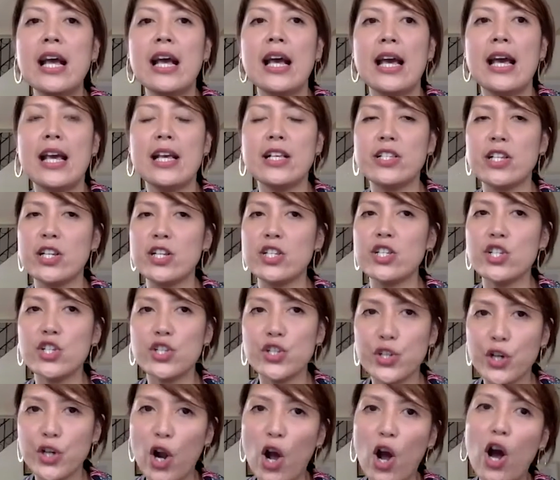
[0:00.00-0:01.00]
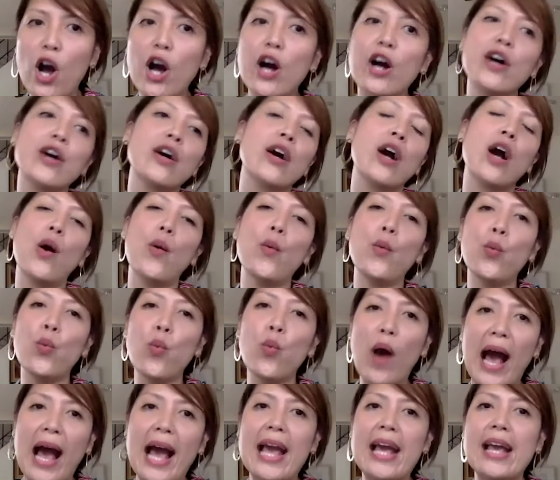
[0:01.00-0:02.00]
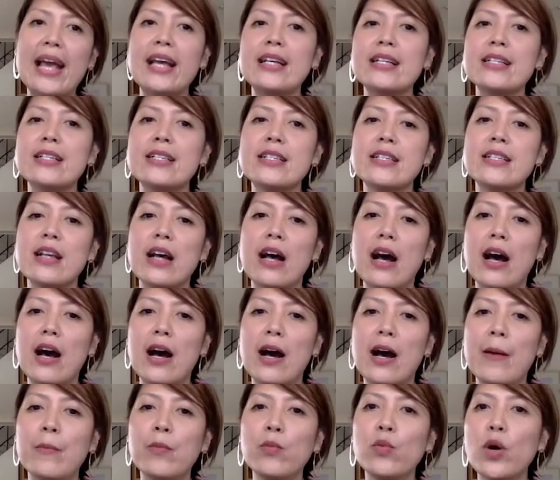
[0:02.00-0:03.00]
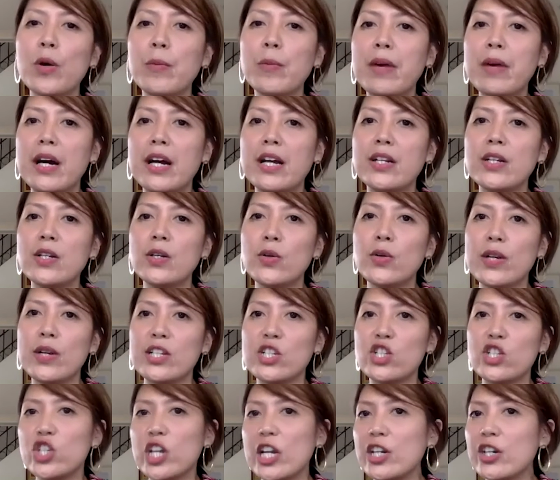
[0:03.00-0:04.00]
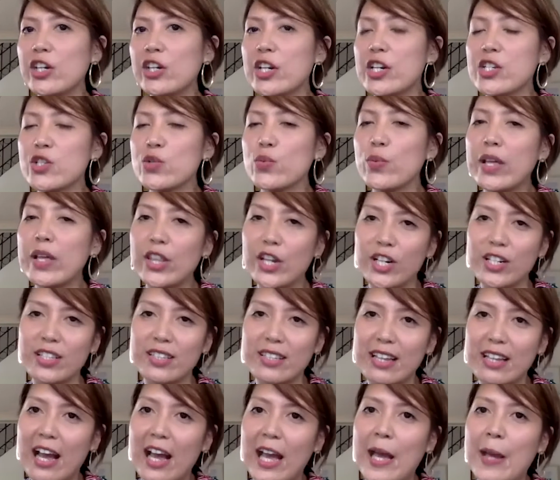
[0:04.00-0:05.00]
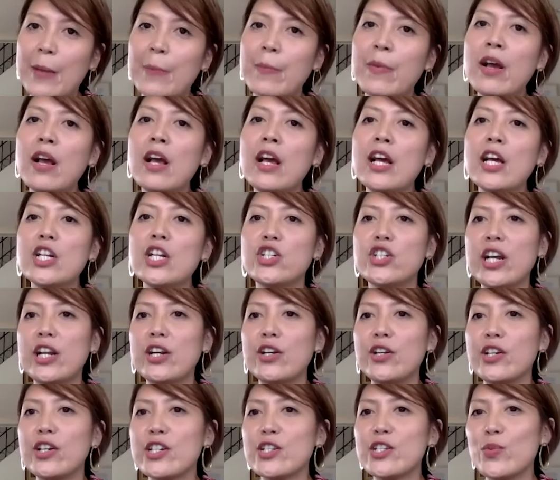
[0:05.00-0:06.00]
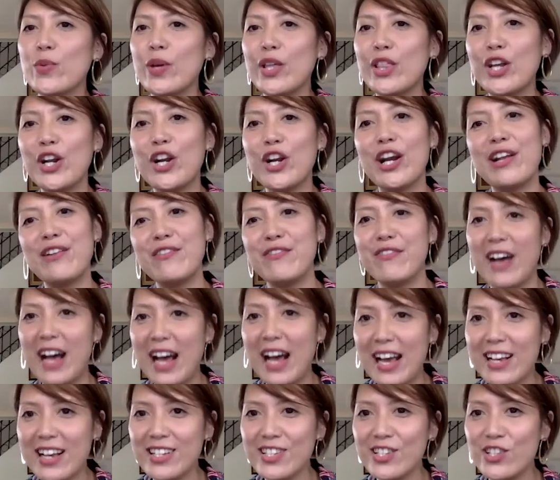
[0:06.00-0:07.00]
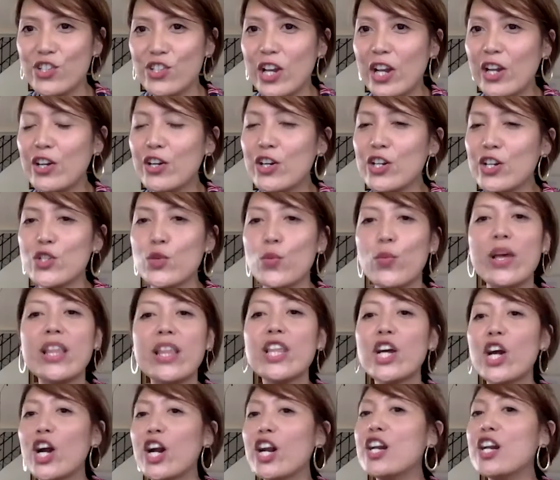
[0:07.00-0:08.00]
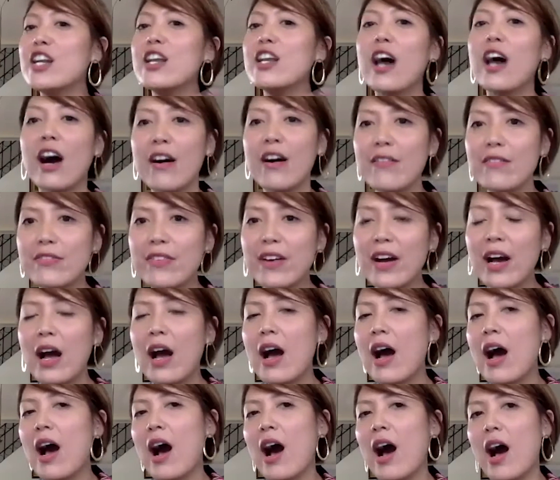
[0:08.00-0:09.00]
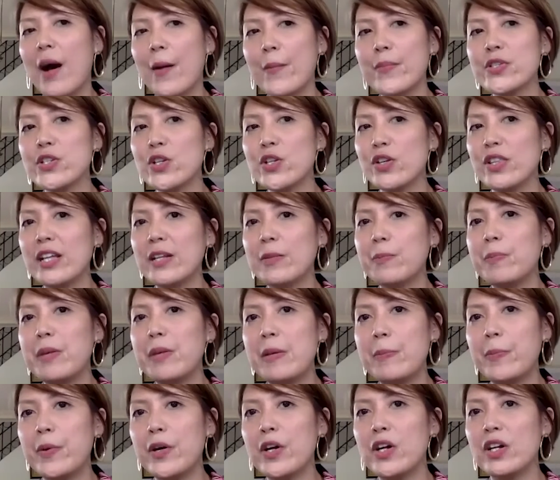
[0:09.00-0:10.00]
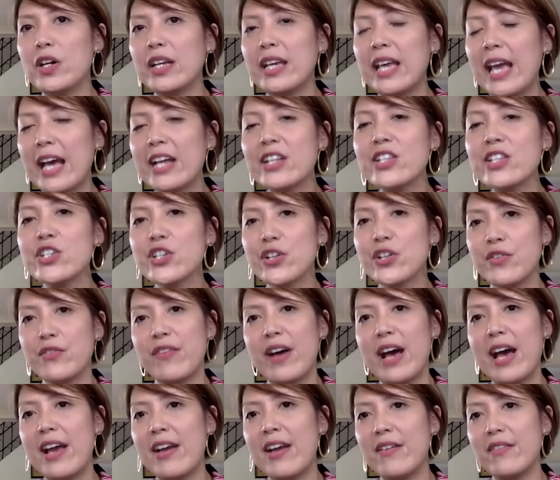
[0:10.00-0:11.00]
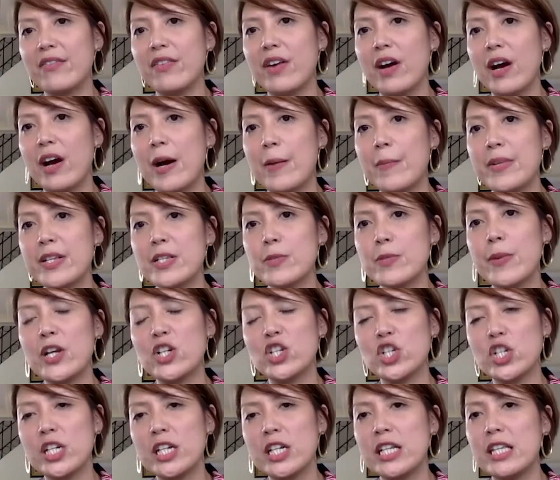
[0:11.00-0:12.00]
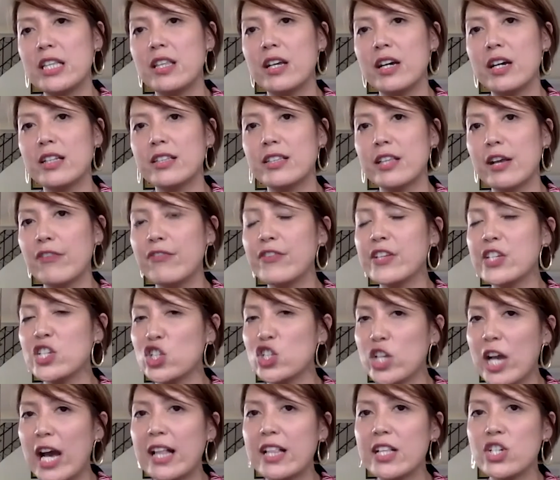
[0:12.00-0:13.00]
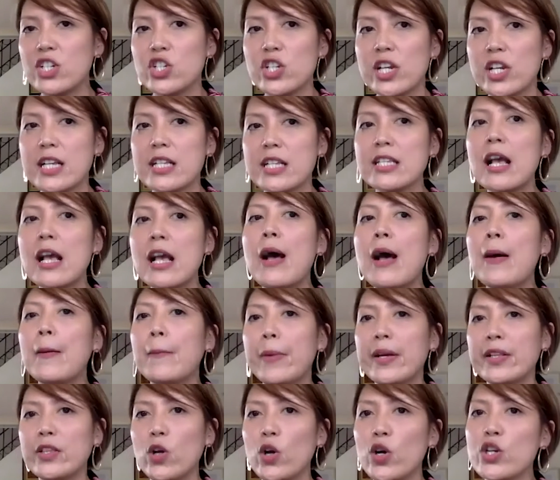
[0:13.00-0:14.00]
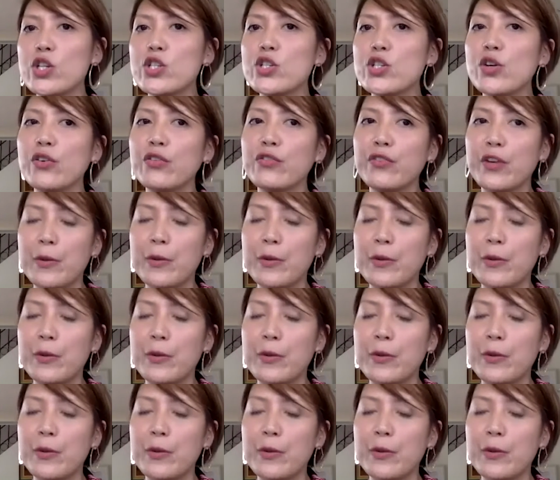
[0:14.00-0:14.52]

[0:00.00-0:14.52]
is a strong, wise woman who is generous with her time, generous with her advice, generous with her love, so that people can survive, especially the toughest challenges, but also for